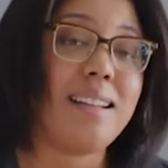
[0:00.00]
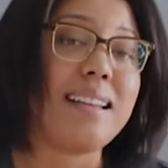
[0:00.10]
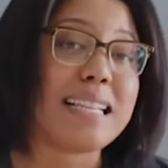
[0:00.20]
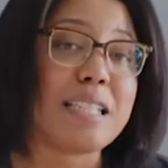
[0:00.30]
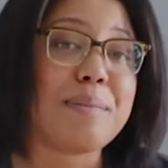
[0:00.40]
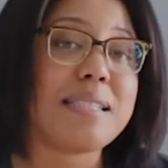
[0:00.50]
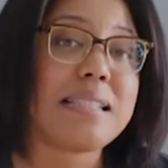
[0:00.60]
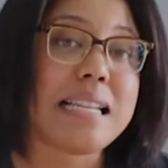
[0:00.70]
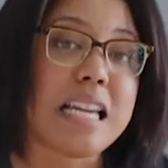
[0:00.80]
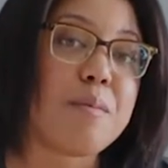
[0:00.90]
Next up is
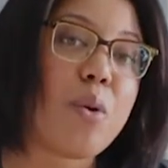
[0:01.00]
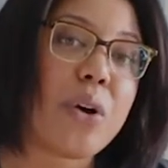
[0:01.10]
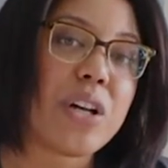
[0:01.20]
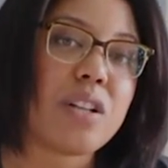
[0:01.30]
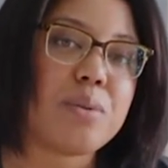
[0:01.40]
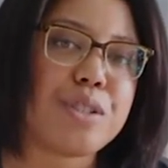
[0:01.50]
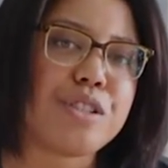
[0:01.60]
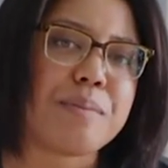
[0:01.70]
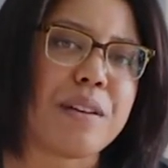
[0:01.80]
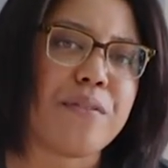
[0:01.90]
neem oil, which
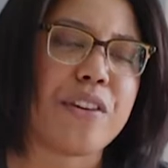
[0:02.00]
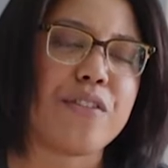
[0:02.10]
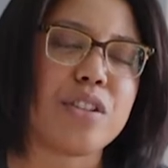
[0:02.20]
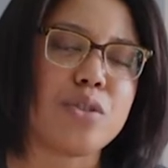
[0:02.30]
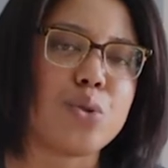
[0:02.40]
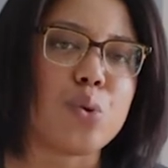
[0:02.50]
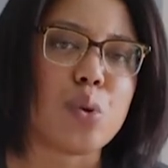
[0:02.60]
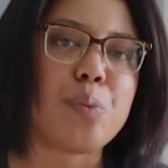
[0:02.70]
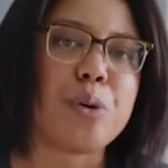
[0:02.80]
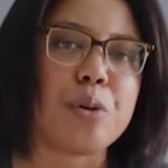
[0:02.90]
is my favorite
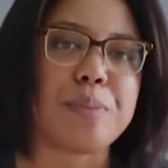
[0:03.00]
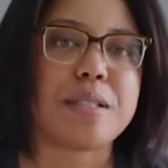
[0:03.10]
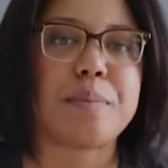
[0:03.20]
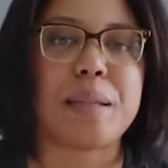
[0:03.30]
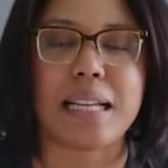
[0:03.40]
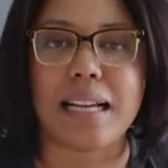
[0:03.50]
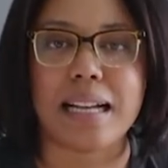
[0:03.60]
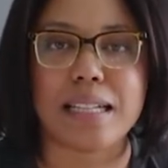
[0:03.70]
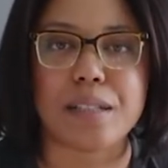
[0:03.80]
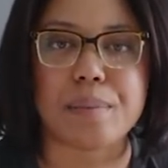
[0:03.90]
dual purpose plant
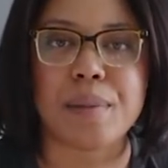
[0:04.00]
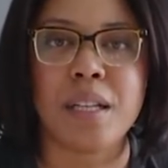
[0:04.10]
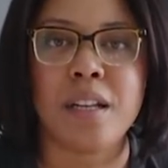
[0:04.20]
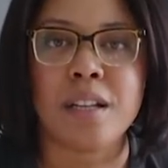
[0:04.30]
item.